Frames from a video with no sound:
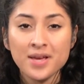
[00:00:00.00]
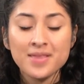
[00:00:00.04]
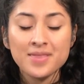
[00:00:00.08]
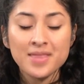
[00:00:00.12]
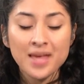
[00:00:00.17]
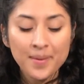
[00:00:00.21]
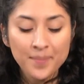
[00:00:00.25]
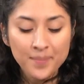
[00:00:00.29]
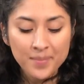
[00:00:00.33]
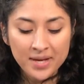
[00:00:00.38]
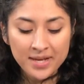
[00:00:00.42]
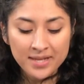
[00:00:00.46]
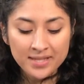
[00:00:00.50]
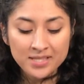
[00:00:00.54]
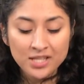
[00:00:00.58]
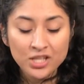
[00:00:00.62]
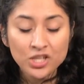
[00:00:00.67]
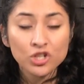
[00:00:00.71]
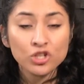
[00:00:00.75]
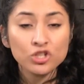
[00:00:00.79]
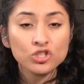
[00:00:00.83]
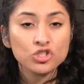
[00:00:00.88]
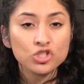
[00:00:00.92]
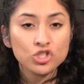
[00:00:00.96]
That means that
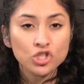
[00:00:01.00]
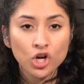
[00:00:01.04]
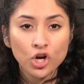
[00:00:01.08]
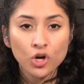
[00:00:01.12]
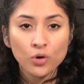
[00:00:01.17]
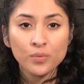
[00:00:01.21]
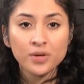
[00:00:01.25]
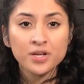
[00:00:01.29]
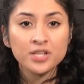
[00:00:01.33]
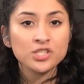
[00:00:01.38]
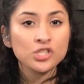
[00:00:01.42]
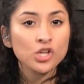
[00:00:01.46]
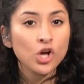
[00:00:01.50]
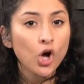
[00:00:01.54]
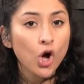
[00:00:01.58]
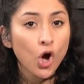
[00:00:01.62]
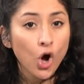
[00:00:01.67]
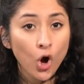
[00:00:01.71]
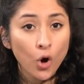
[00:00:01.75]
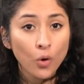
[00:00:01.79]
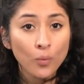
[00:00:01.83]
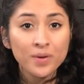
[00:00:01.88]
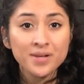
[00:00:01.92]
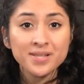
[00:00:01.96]
your do is
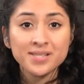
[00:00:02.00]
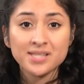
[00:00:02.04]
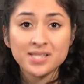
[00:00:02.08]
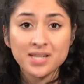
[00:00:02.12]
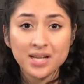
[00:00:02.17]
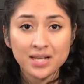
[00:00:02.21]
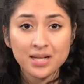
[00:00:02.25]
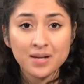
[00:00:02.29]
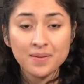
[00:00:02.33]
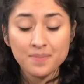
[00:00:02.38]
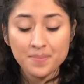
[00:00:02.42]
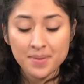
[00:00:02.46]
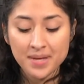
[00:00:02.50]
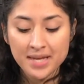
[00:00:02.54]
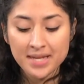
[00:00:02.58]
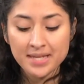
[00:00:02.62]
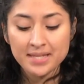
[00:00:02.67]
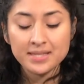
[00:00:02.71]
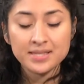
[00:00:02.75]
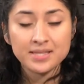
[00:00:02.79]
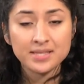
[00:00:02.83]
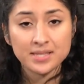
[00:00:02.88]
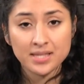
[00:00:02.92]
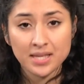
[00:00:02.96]
always gonna
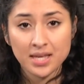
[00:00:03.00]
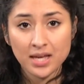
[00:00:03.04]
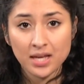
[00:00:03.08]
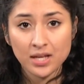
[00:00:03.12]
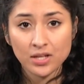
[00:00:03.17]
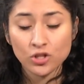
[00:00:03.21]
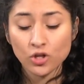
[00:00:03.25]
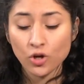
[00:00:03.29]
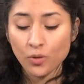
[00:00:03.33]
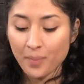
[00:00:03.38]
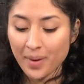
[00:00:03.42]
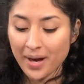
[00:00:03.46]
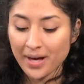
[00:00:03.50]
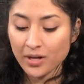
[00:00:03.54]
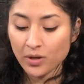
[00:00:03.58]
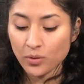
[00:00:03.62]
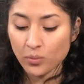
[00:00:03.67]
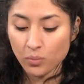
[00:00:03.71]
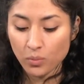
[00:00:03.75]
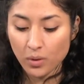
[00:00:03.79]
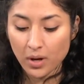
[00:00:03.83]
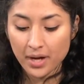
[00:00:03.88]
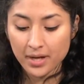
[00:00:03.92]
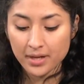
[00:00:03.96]
be C, no matter
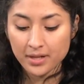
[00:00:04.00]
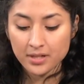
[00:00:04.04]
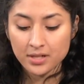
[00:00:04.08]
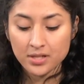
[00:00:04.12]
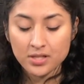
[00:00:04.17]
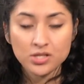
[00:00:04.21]
what.